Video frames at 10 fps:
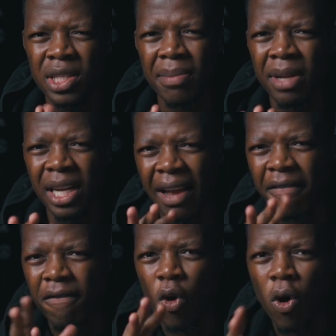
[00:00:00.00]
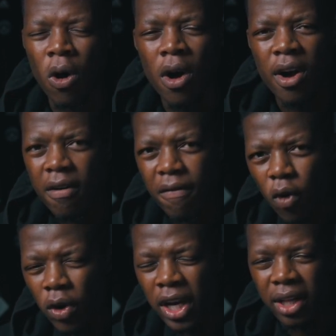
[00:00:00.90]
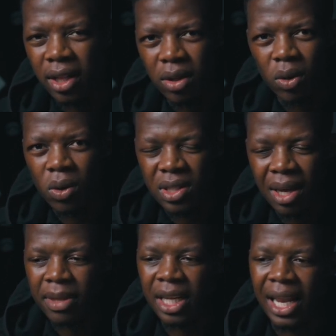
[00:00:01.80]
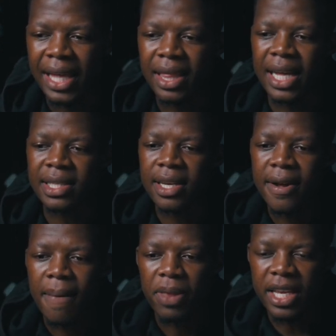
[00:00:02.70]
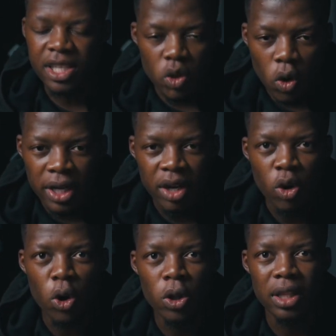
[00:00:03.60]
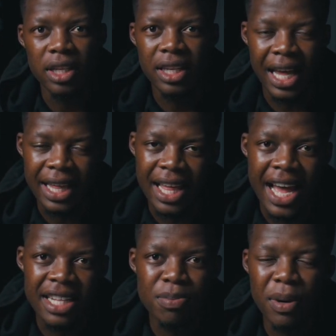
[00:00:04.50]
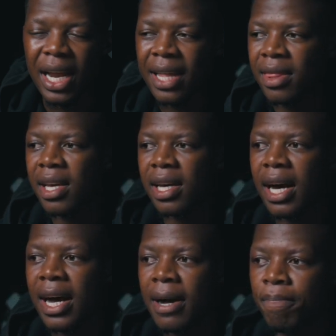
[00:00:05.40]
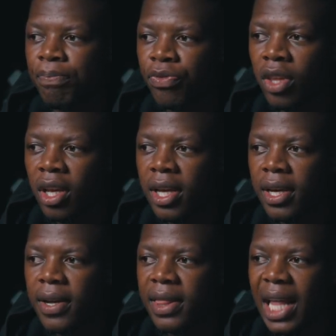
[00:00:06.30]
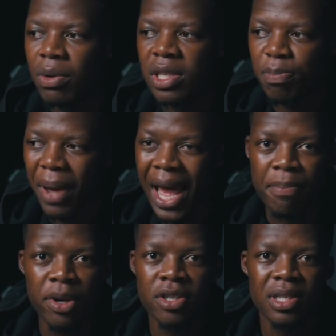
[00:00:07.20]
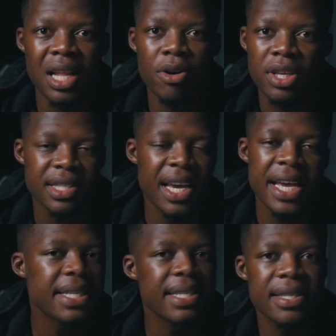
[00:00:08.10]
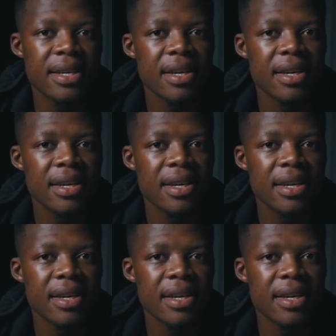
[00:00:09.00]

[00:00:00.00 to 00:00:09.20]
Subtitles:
something like 4-0 or something like that. He scored a goal like that, but I think that was bad because now he takes